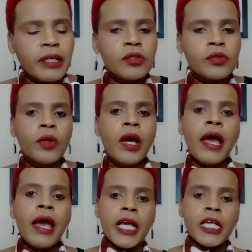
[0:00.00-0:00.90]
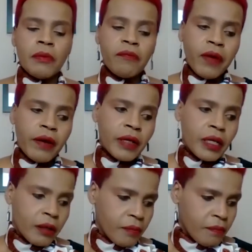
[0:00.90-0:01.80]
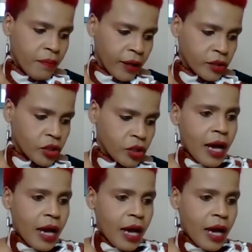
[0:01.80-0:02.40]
So it's been very much,